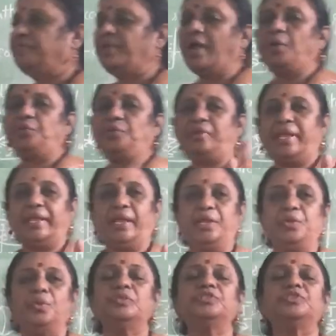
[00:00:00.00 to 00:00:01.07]
we have to take a
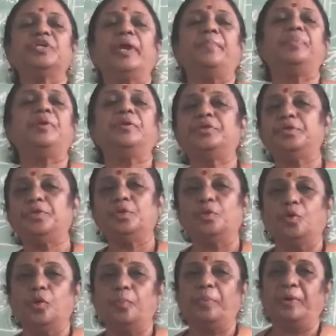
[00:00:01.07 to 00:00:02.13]
U-shaped
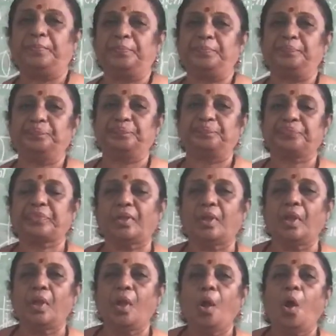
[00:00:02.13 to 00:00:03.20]
tube.
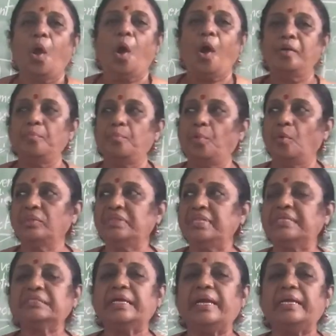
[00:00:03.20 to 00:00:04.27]
On both
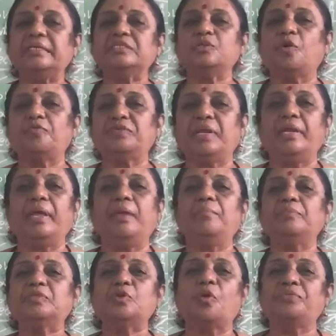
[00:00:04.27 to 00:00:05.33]
the sides of the
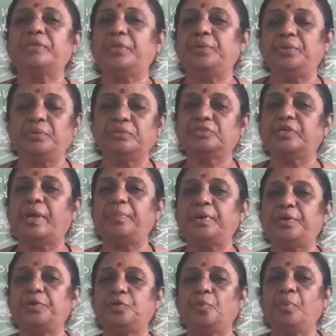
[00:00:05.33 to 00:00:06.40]
limbs of the
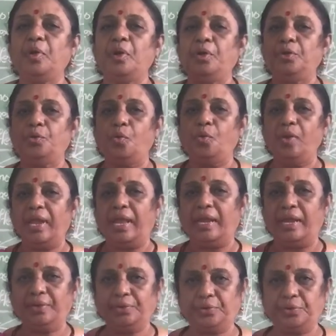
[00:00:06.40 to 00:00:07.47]
U-shaped tube, 2
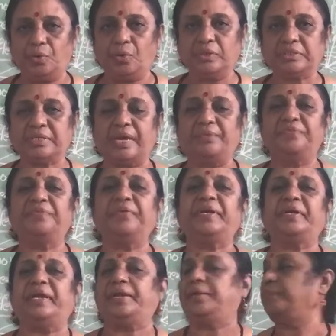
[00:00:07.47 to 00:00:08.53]
electrodes are
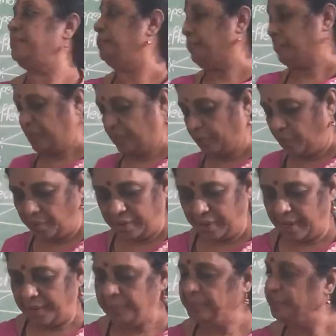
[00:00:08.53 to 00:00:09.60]
fitted.
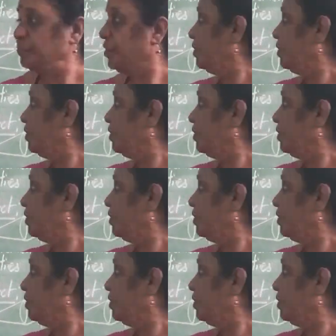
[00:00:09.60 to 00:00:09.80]
Okay,